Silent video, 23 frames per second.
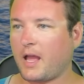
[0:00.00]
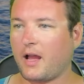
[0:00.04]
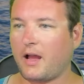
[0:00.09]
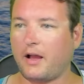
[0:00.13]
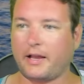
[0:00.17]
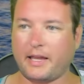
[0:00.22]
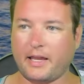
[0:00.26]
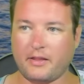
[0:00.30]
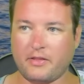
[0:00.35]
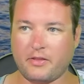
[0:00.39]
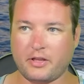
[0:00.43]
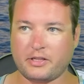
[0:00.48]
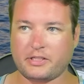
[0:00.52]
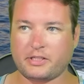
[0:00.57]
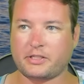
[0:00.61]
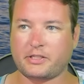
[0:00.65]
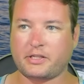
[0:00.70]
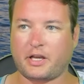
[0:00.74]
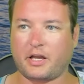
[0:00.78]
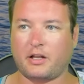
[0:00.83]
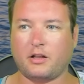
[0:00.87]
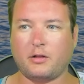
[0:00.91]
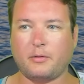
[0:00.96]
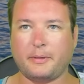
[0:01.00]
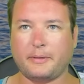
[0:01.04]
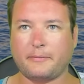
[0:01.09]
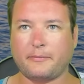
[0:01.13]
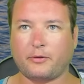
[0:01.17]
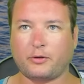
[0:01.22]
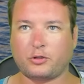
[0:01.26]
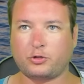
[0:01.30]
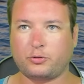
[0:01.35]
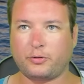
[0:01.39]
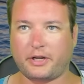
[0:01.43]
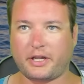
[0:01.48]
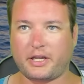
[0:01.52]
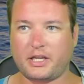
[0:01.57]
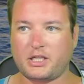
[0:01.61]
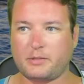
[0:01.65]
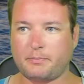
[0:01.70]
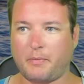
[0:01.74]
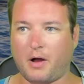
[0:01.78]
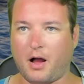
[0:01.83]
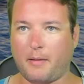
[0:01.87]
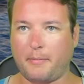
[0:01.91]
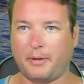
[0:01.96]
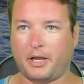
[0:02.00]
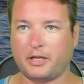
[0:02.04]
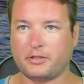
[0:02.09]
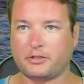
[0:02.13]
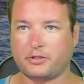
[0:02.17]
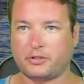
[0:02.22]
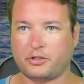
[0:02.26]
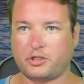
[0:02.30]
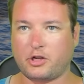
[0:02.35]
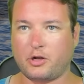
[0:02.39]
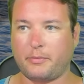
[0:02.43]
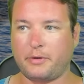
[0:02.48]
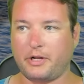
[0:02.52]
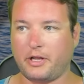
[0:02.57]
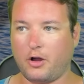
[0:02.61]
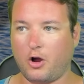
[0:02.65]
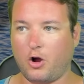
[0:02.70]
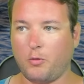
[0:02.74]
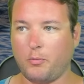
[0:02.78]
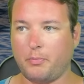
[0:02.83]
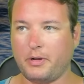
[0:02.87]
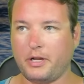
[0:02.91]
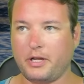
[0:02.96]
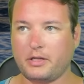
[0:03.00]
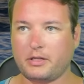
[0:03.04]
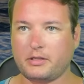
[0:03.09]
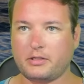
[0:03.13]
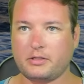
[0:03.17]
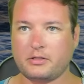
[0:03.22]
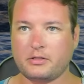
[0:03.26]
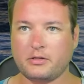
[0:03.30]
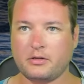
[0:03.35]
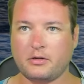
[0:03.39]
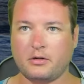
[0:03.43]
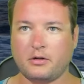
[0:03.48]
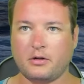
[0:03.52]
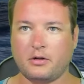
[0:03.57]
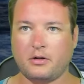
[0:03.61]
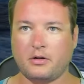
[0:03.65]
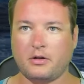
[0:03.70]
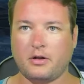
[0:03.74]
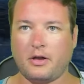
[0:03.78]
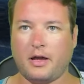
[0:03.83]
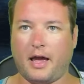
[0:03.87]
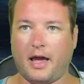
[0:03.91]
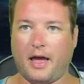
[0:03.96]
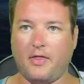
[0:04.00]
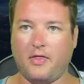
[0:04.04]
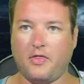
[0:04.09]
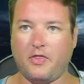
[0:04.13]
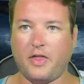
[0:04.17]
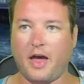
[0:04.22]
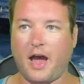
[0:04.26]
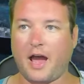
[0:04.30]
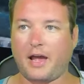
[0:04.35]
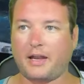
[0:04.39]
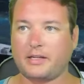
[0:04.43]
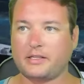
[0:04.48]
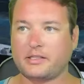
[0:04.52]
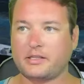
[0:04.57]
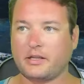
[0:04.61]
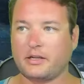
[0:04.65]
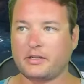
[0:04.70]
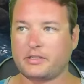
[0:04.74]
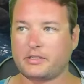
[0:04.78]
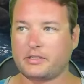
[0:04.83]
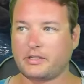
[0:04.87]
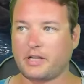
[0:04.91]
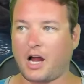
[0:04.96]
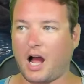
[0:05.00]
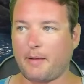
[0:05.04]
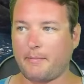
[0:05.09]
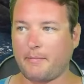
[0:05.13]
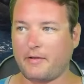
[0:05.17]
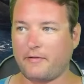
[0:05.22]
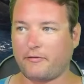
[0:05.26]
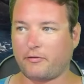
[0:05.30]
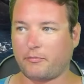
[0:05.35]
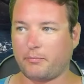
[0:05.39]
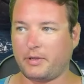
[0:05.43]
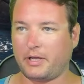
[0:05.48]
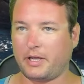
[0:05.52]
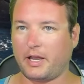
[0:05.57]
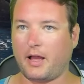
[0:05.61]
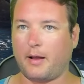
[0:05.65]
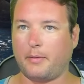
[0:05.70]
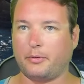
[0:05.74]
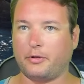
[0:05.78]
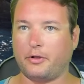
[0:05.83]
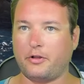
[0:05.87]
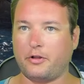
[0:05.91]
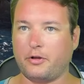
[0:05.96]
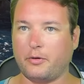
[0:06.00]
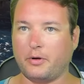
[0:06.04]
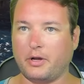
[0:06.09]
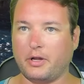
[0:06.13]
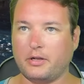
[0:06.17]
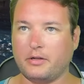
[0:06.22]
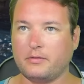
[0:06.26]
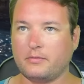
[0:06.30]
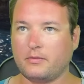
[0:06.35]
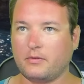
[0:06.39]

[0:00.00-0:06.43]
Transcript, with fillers: Again, this is a little bit of a tricky spot because there's so many openings, and that is going to stop me from being able to do it.